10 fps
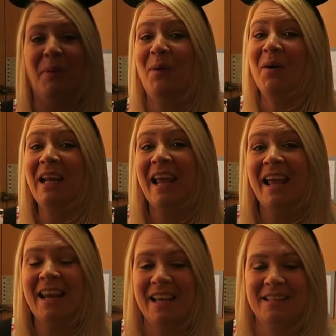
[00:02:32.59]

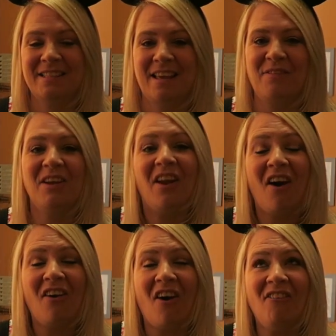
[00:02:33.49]
Morning, it's 7
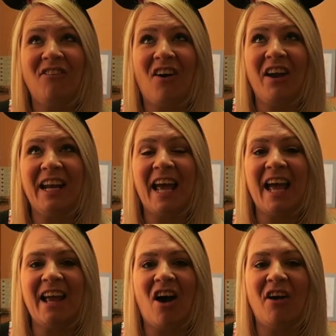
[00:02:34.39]
o'clock on
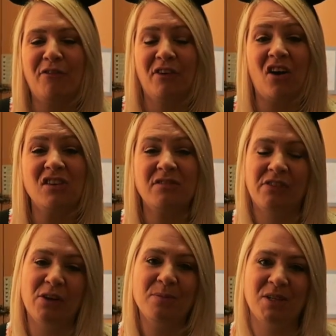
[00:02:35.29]
Friday. I forgot to
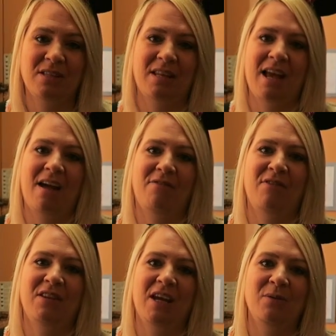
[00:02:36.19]
film yesterday's
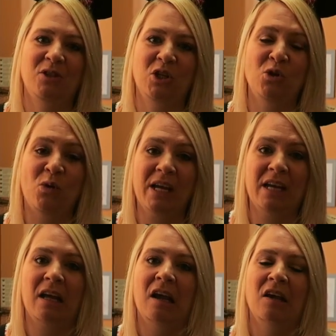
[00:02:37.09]
outfit of the day, which is
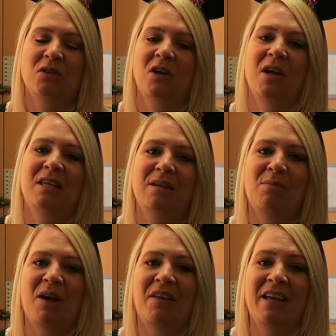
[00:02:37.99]
annoying. So I hope you didn't
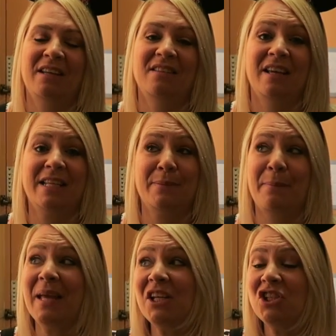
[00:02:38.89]
mind that I inserted some
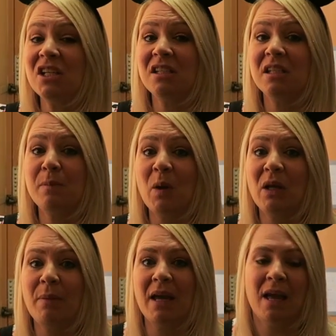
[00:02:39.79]
pictures and
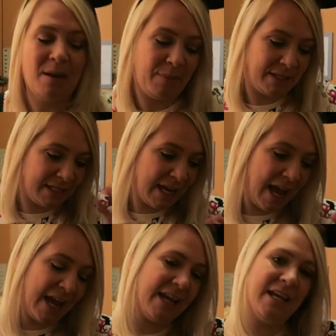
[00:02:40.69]
spoke a bit. But
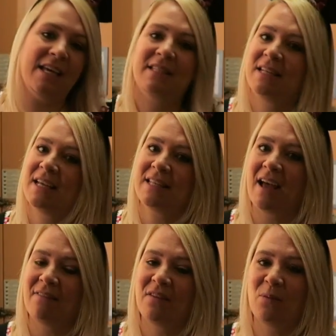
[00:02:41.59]
today, here's today's
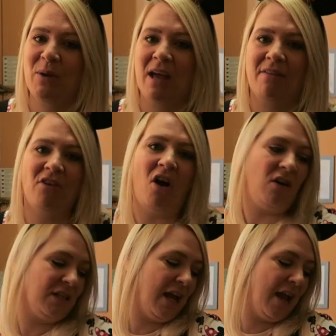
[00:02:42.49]
outfit. We have
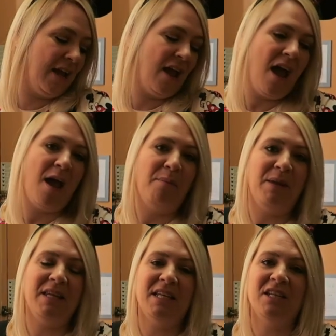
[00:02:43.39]
got a
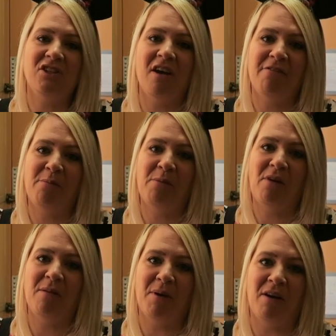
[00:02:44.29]
mini t-shirt from
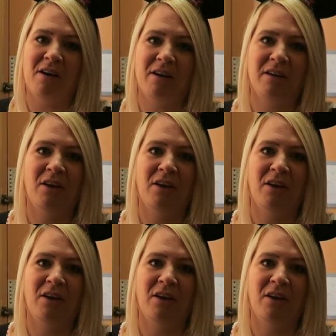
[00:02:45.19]
Primark.